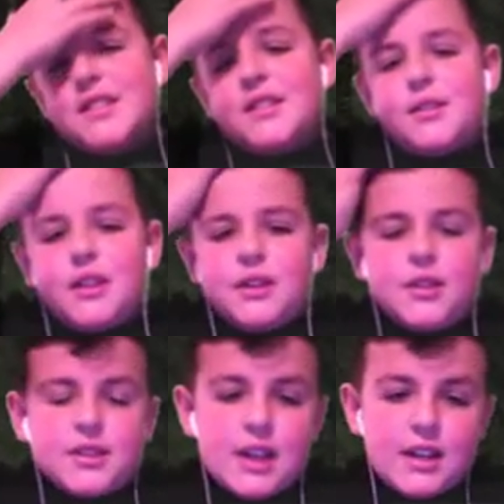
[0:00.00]
Well,
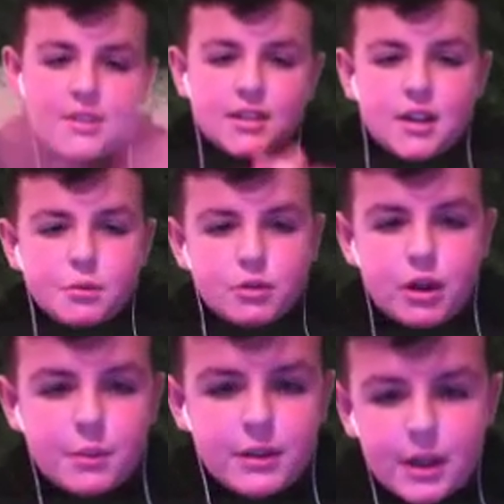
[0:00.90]
anyways, guys, hope to
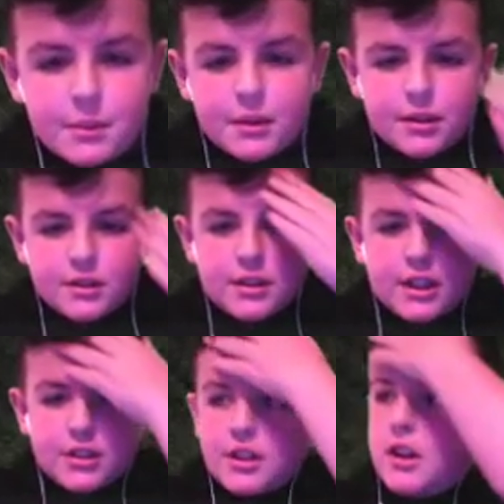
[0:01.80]
wrap it up. See you
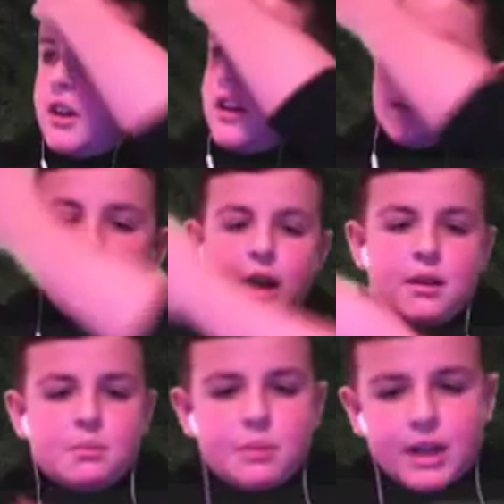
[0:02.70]
guys later, and goodbye.
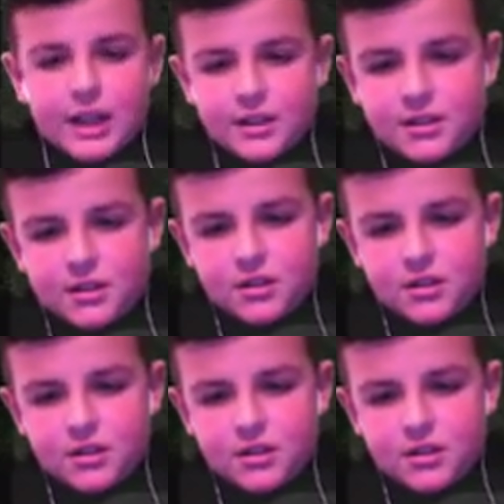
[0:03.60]
Bye, guys.